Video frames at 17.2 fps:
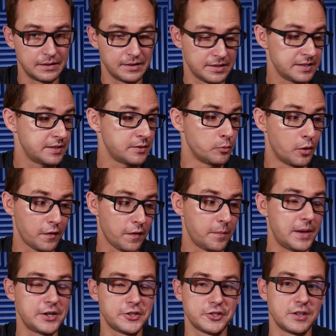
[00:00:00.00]
This is worth
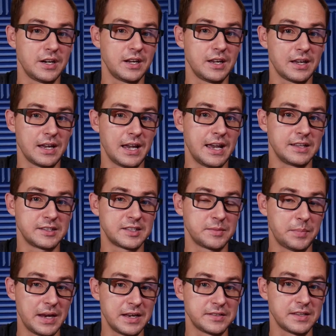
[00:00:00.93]
mentioning, and
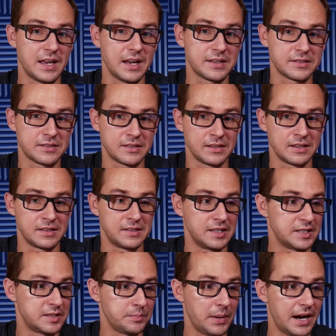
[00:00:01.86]
SpaceX,
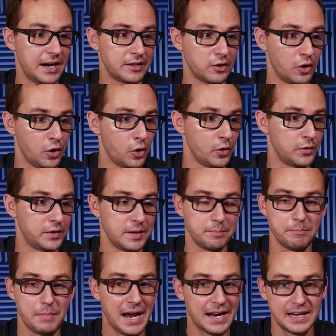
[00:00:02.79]
despite all the
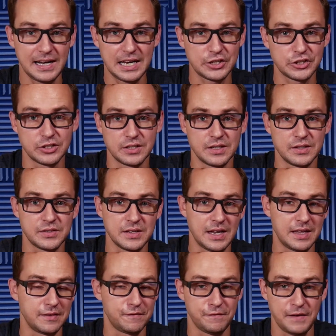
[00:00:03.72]
backlashes
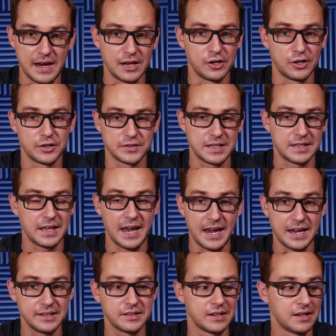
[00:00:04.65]
and failures and
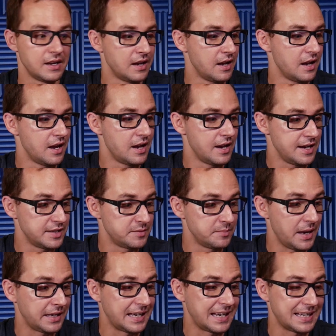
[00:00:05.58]
hate, is
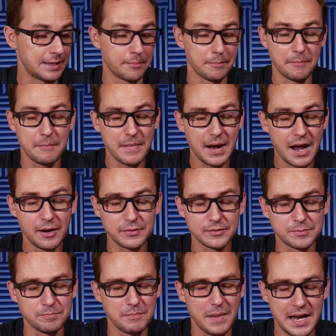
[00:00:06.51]
making
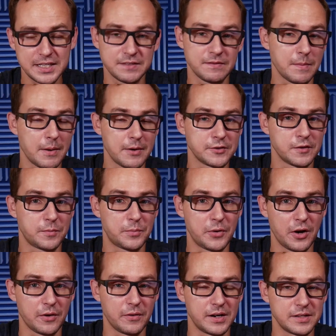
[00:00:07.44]
massive amounts of
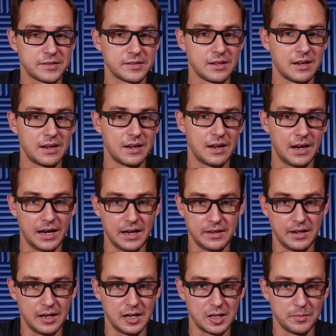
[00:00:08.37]
progress,
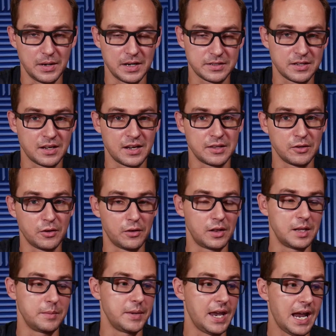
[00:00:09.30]
and Elon Musk can
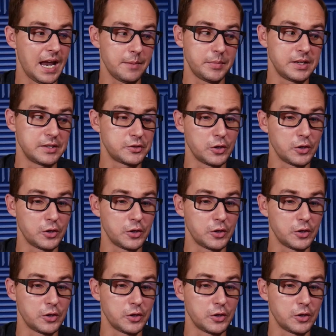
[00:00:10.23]
only be happy.